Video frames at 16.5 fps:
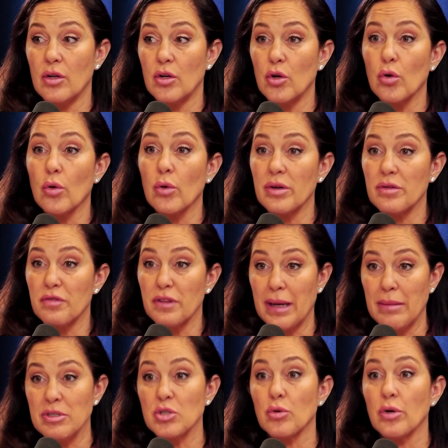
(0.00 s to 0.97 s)
the
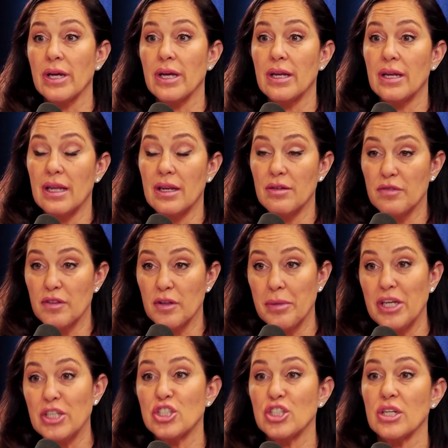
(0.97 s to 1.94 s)
neuroinflammatory and in
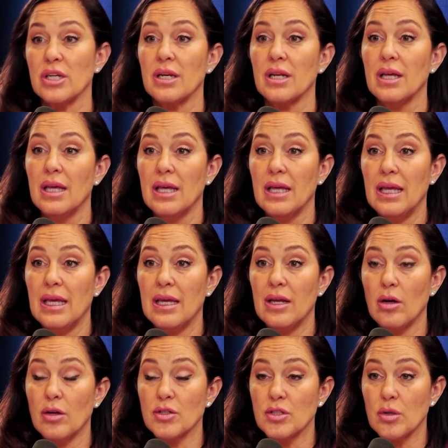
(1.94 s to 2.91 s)
inflammation and
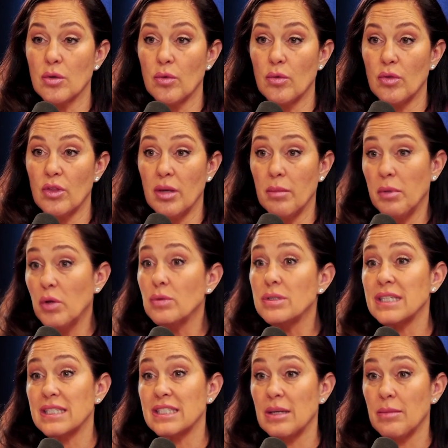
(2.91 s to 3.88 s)
also the immune
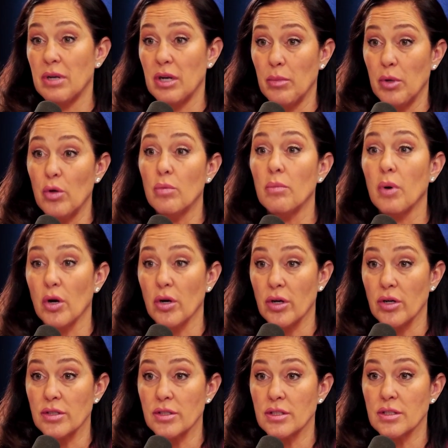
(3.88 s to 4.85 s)
system and immune
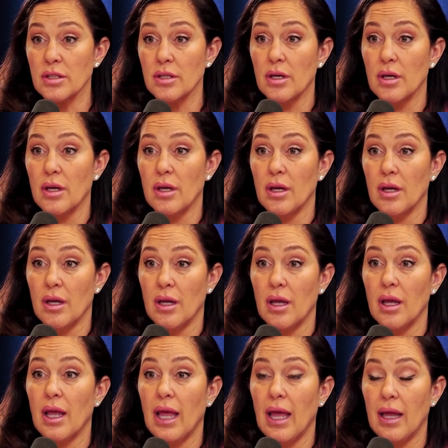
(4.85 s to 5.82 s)
markers mm -hmm.
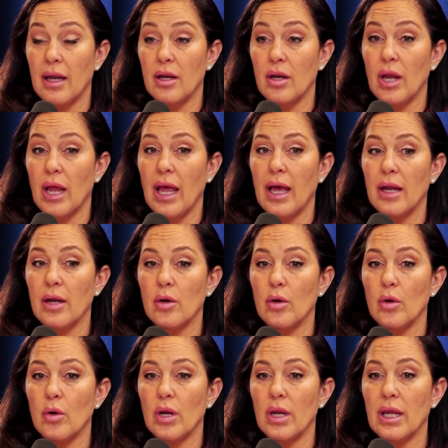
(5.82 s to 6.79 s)
and and
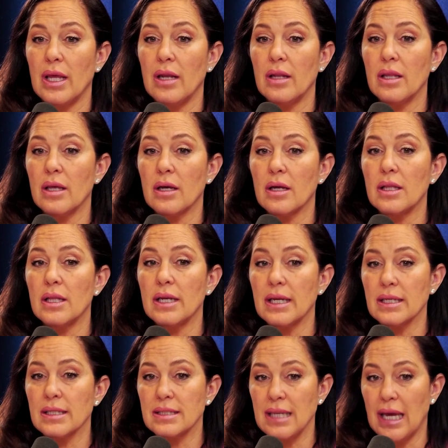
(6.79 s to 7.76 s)
in the
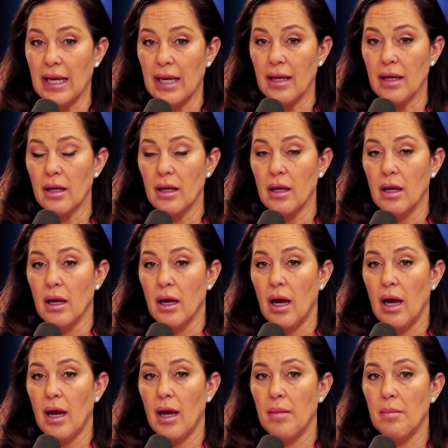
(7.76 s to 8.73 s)
clinic setting
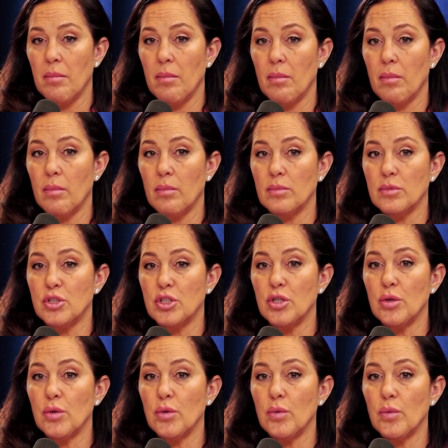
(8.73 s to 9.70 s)
um,
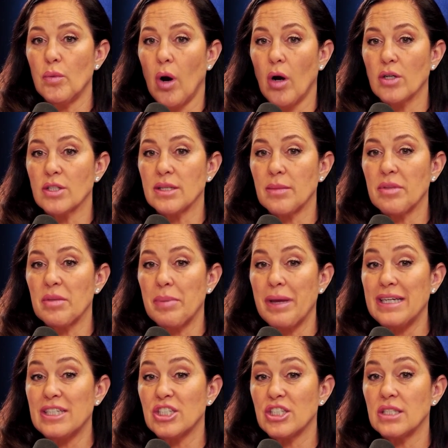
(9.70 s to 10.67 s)
do are some of the
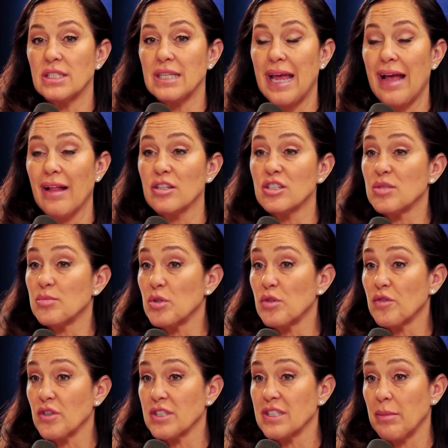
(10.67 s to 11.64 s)
patients eligible
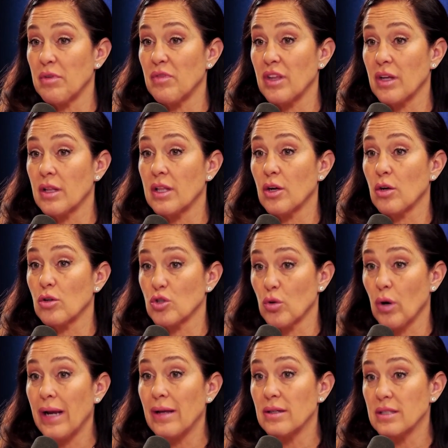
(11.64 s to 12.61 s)
for some of the clinical
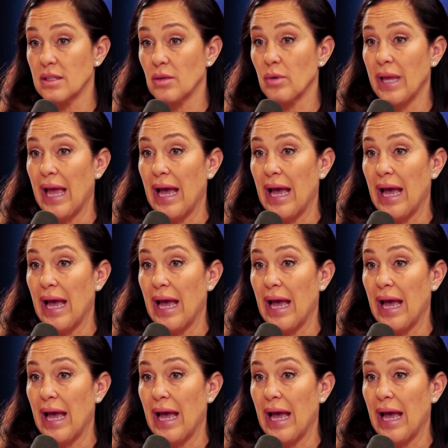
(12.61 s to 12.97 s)
trials that we